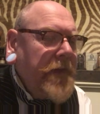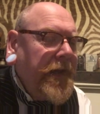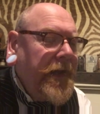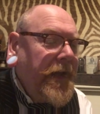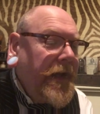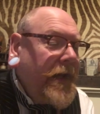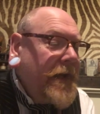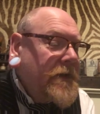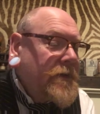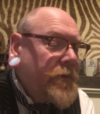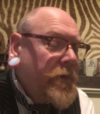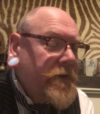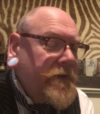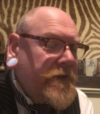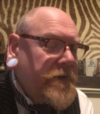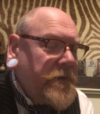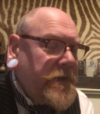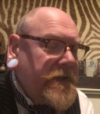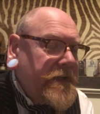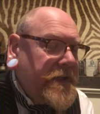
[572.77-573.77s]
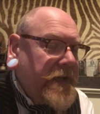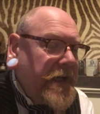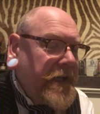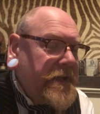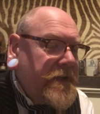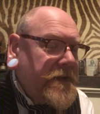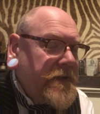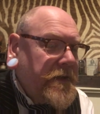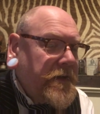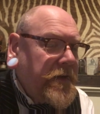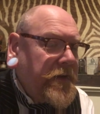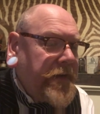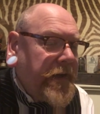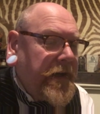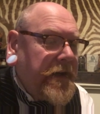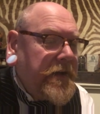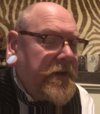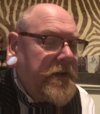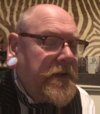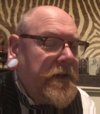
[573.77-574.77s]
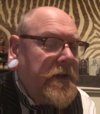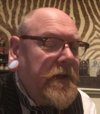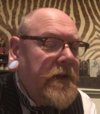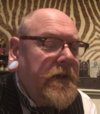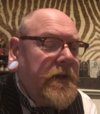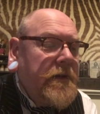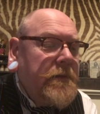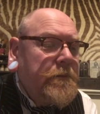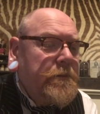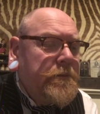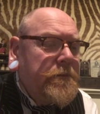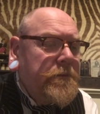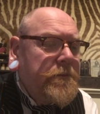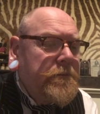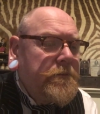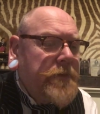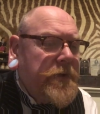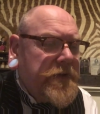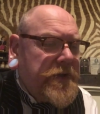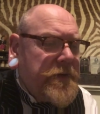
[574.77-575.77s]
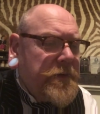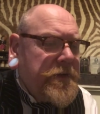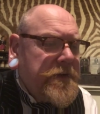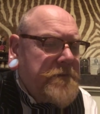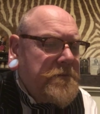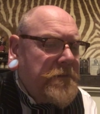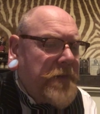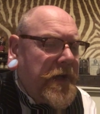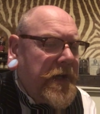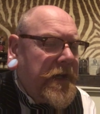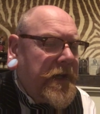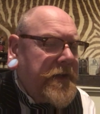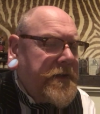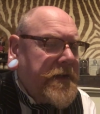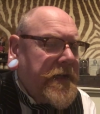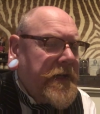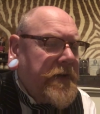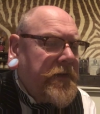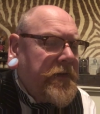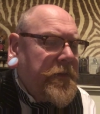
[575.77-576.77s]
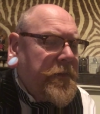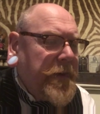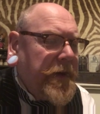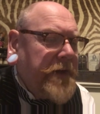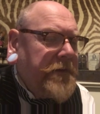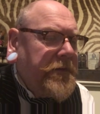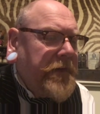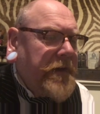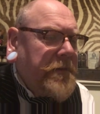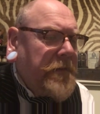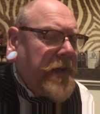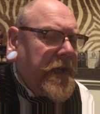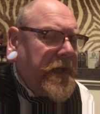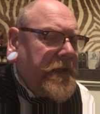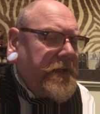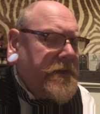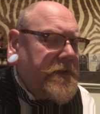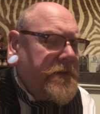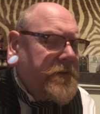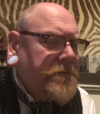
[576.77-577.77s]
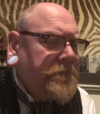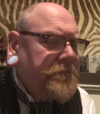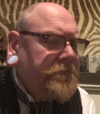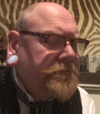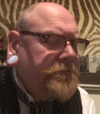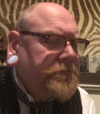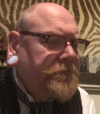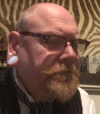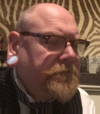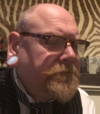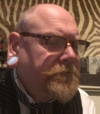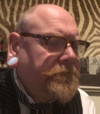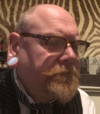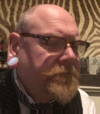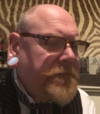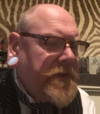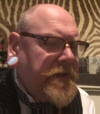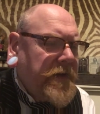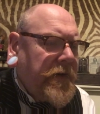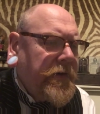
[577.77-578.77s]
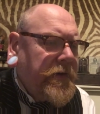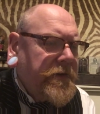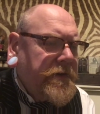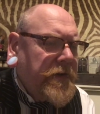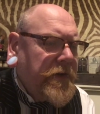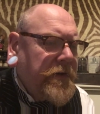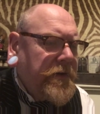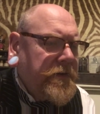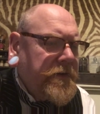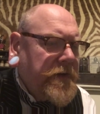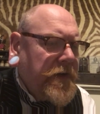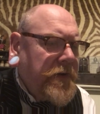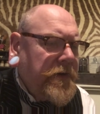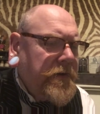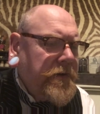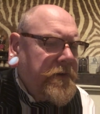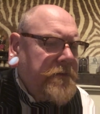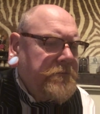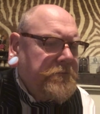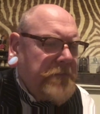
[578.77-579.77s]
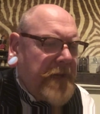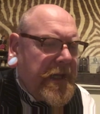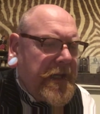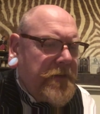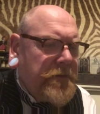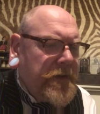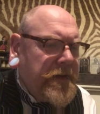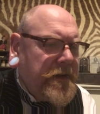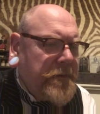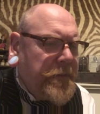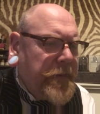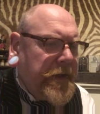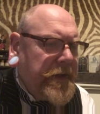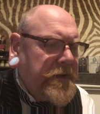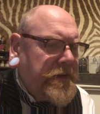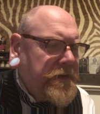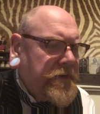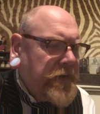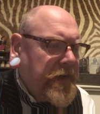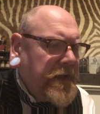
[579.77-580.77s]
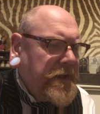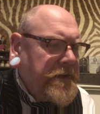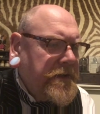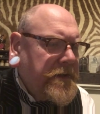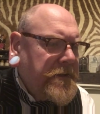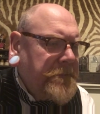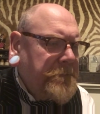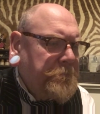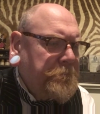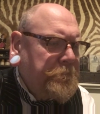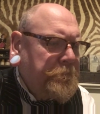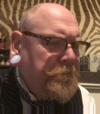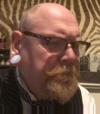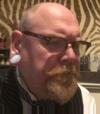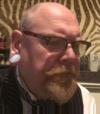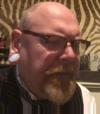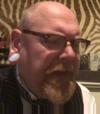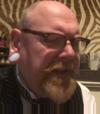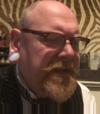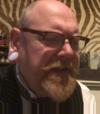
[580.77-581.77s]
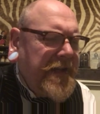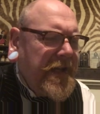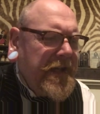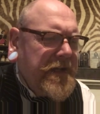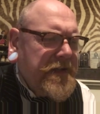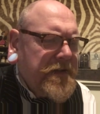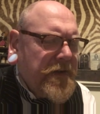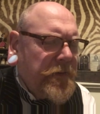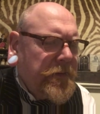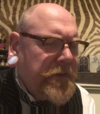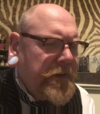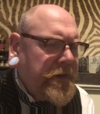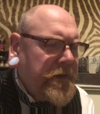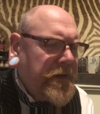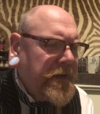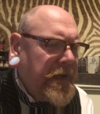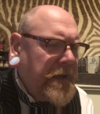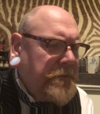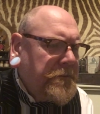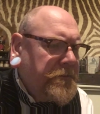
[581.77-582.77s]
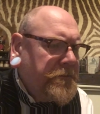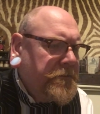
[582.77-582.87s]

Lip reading: Each one to his taste and all that, but she wasn't my idea of a perfect mate. Talk, talk, talk, mean with the purse strings, and years older than him.